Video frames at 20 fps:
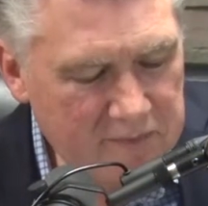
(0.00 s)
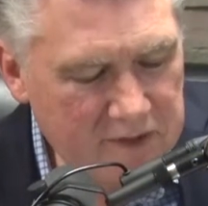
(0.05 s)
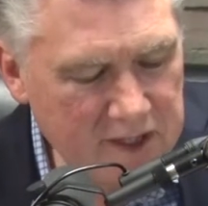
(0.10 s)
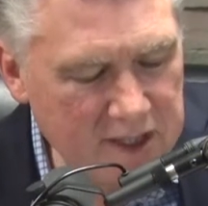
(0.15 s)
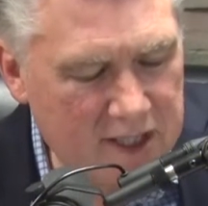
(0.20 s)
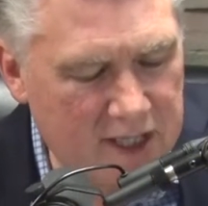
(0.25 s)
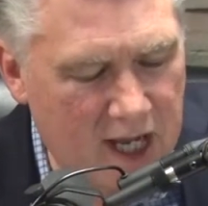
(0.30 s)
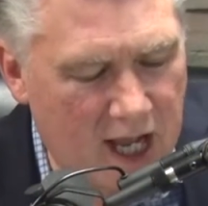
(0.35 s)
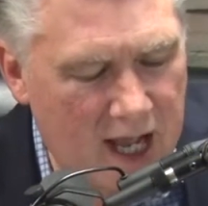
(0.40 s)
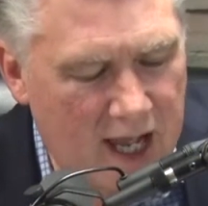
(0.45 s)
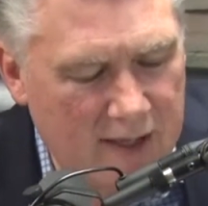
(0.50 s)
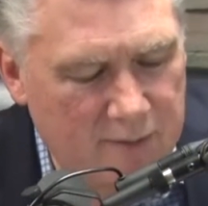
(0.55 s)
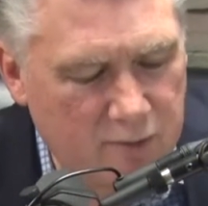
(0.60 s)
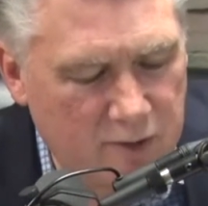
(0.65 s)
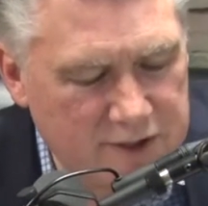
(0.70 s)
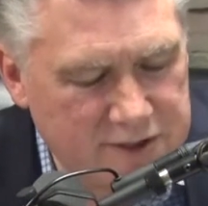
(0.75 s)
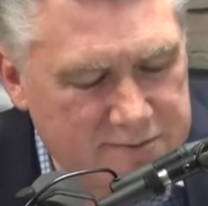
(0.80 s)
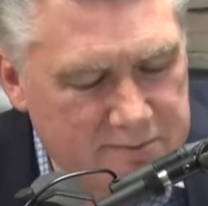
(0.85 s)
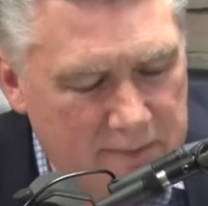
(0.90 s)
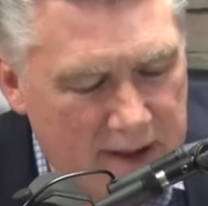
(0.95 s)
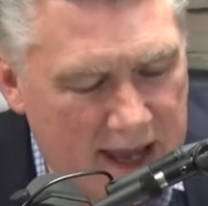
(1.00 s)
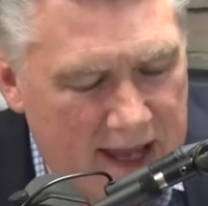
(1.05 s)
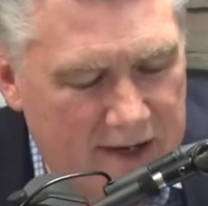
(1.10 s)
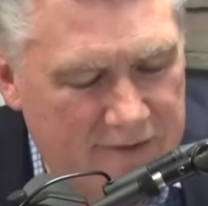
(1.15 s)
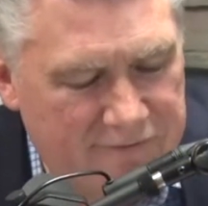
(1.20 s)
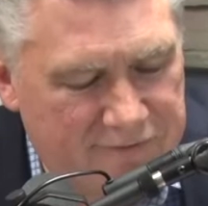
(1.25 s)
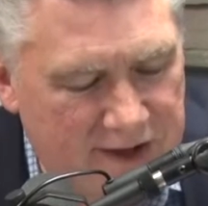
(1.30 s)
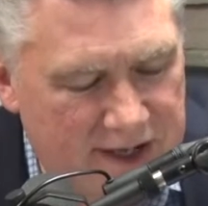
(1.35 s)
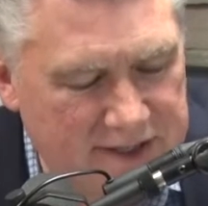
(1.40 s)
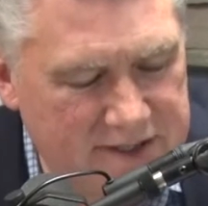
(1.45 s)
God was
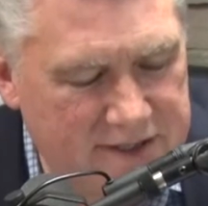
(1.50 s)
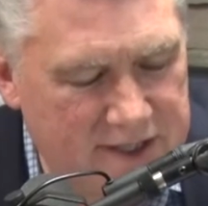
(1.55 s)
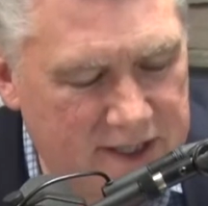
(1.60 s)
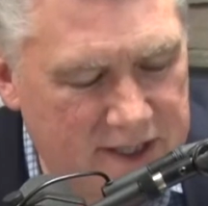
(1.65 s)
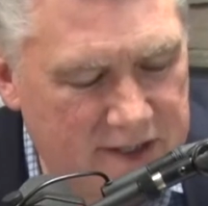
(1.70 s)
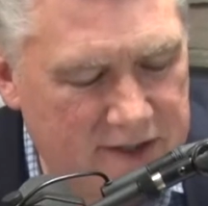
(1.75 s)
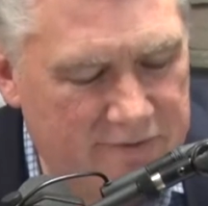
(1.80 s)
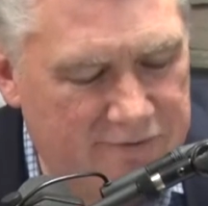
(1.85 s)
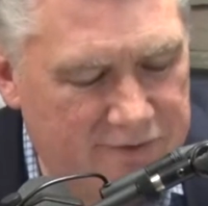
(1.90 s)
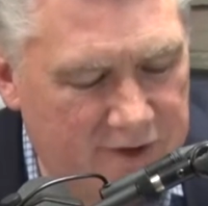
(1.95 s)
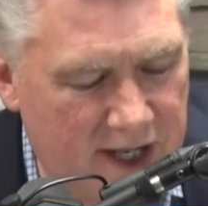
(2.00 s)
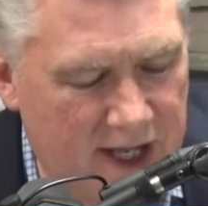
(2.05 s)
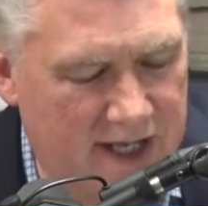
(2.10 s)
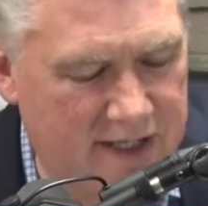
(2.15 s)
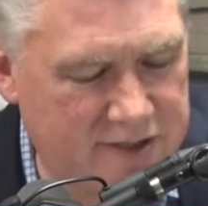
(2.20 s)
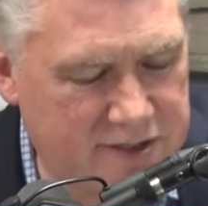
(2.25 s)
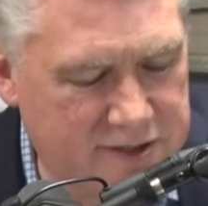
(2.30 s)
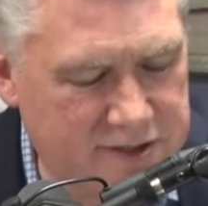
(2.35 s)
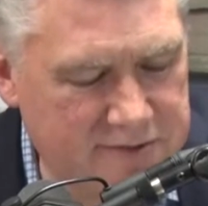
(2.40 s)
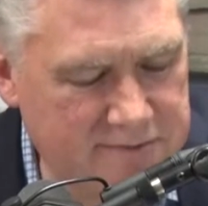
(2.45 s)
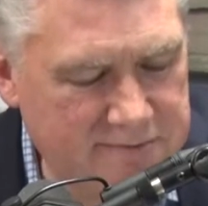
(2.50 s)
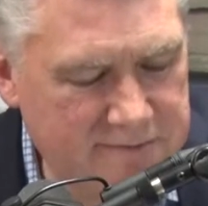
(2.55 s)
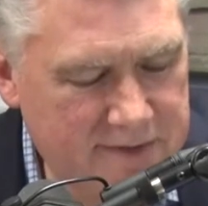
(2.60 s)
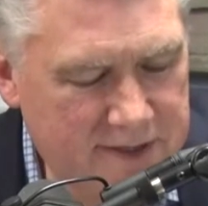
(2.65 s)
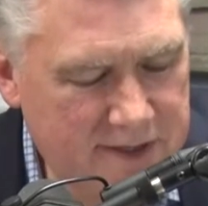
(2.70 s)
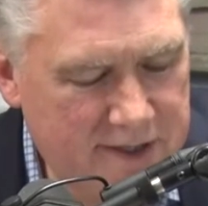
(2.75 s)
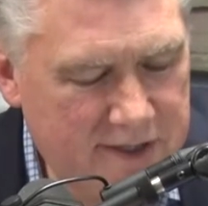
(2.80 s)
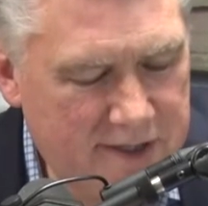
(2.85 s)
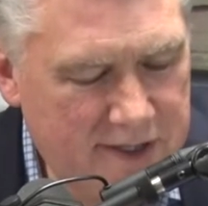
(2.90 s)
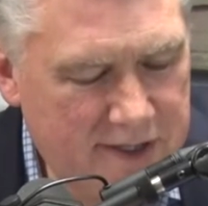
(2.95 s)
manifested in the flesh,
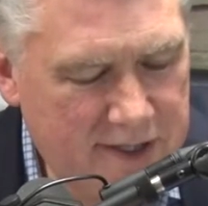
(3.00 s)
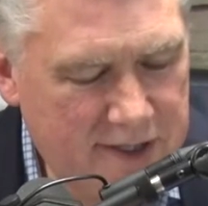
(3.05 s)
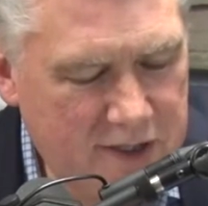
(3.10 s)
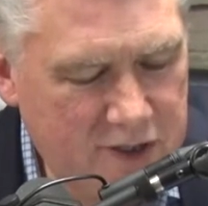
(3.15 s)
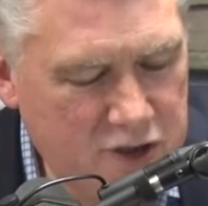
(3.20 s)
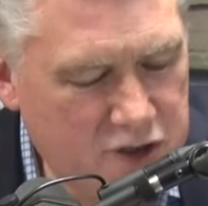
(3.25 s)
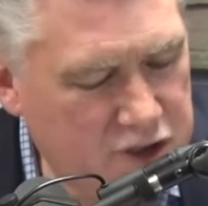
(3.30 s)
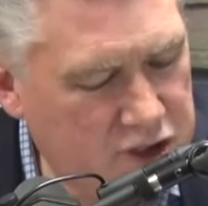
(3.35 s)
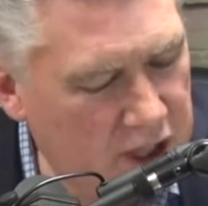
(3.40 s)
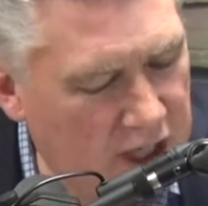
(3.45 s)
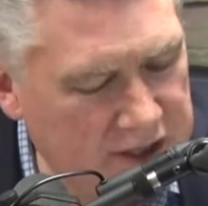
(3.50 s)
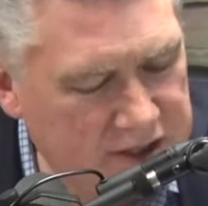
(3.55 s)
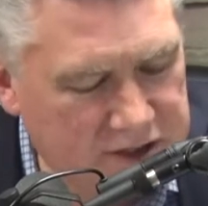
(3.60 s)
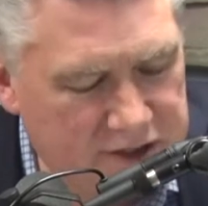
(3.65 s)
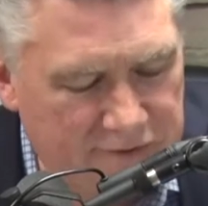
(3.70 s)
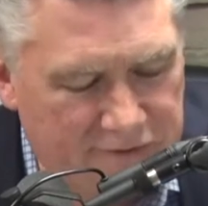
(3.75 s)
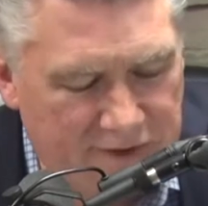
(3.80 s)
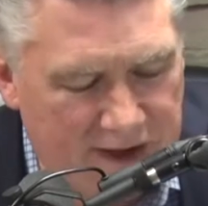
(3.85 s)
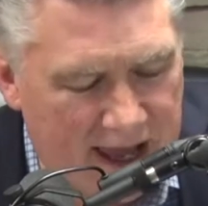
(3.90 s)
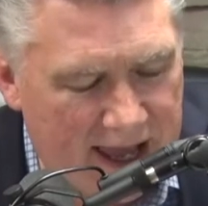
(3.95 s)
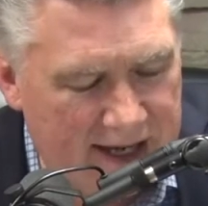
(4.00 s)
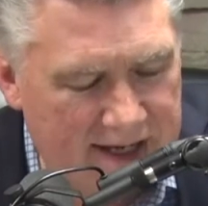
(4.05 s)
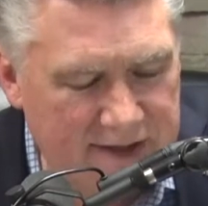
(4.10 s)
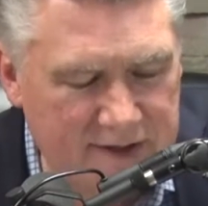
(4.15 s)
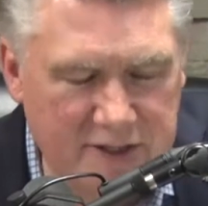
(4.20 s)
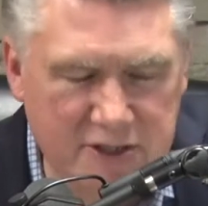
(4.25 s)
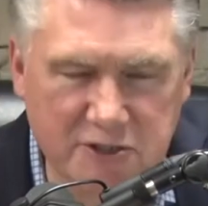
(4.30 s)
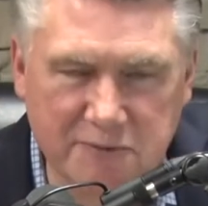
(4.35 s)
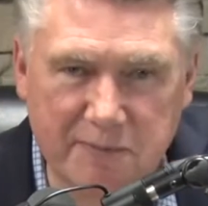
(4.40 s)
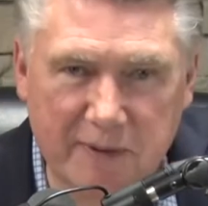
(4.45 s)
justified in
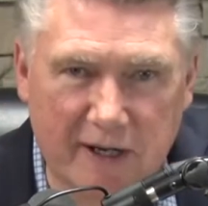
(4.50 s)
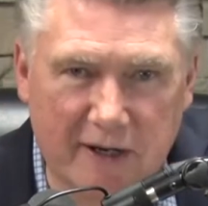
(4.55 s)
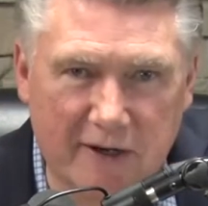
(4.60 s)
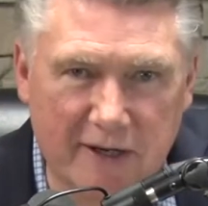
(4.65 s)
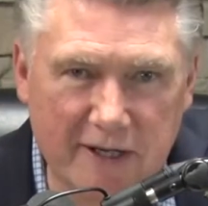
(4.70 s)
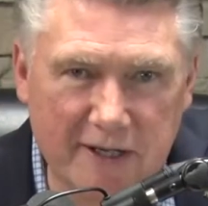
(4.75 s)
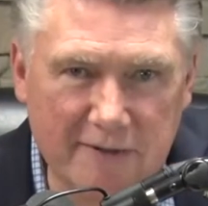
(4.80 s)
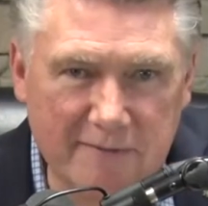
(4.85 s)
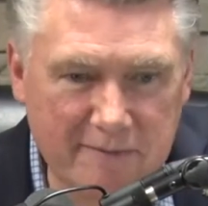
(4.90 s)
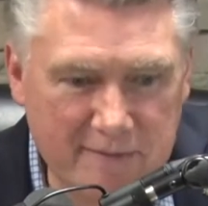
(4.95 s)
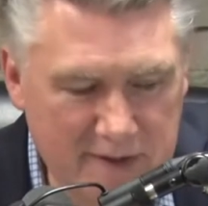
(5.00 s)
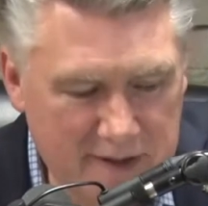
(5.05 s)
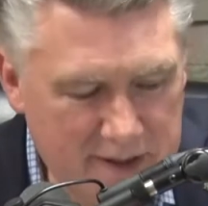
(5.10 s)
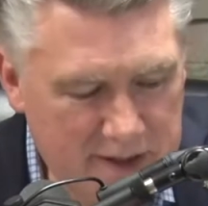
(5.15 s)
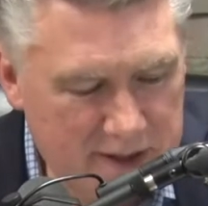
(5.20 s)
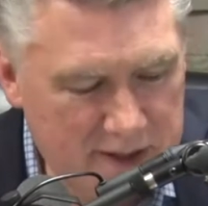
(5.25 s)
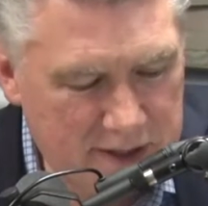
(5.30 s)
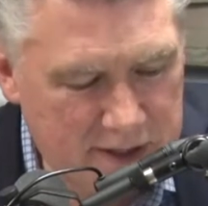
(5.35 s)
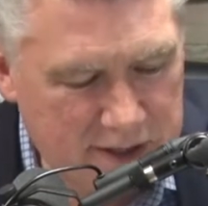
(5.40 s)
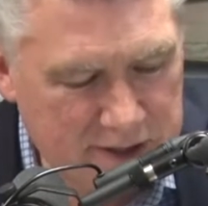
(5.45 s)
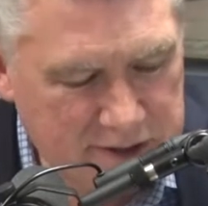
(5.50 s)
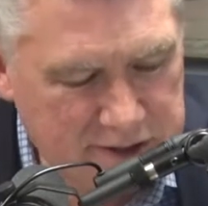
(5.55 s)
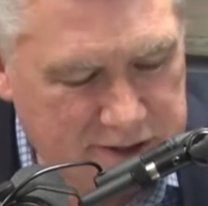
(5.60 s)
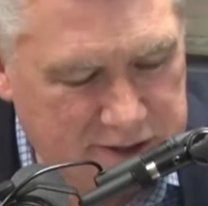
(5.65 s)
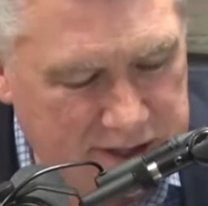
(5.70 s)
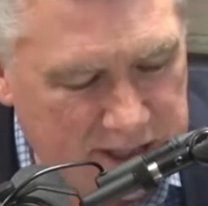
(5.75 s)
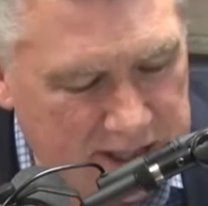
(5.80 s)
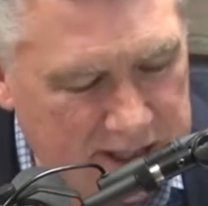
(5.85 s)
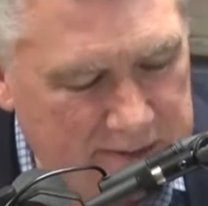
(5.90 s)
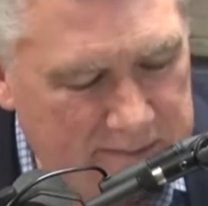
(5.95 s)
the spirit,
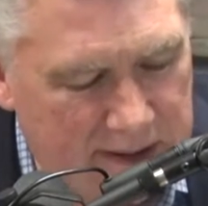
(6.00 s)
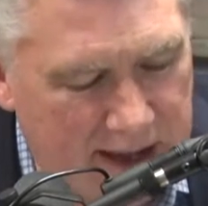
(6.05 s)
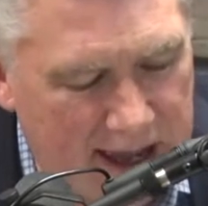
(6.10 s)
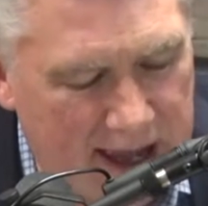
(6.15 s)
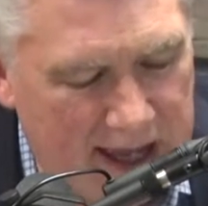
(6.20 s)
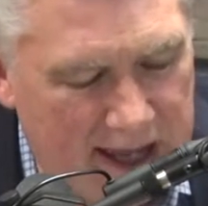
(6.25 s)
seen by